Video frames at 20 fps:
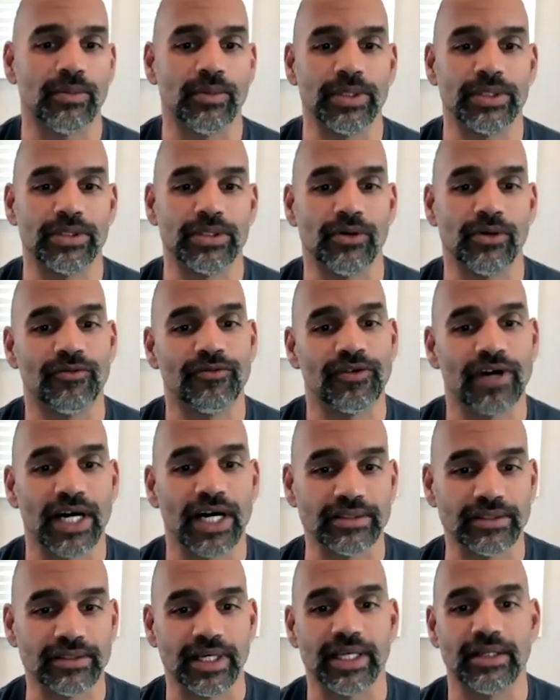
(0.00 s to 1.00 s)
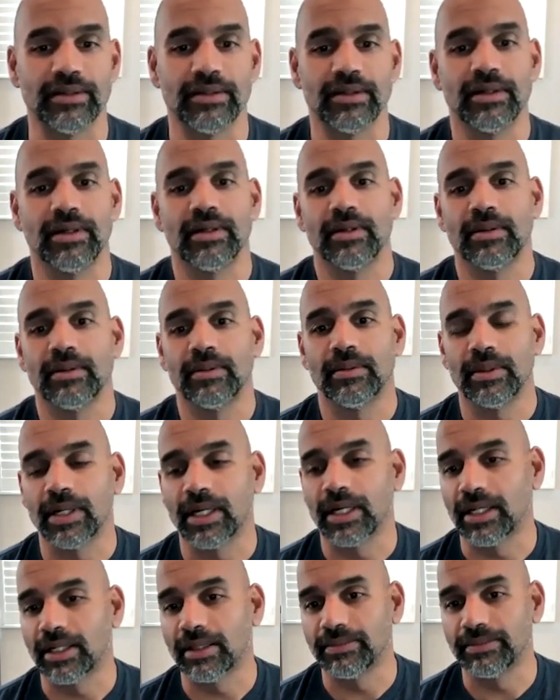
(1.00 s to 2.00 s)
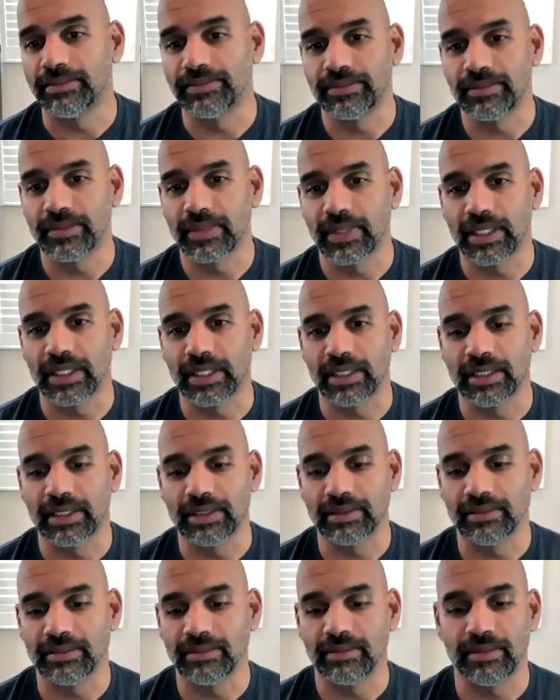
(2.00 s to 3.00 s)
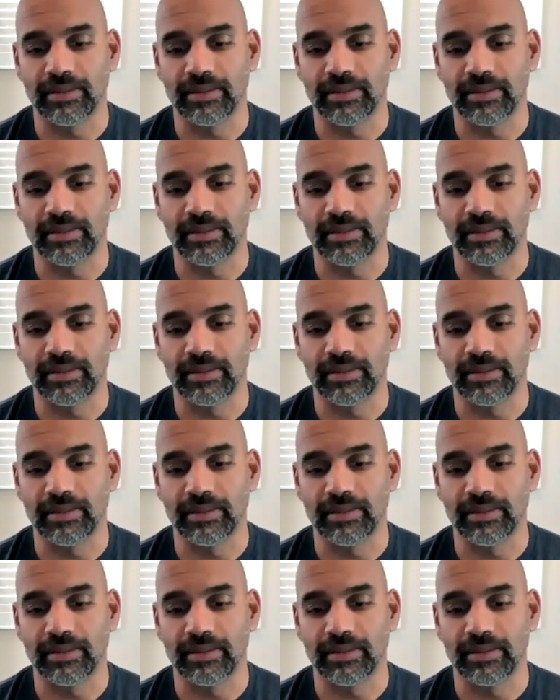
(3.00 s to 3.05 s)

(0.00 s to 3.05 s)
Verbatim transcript: we don't violate um, uh,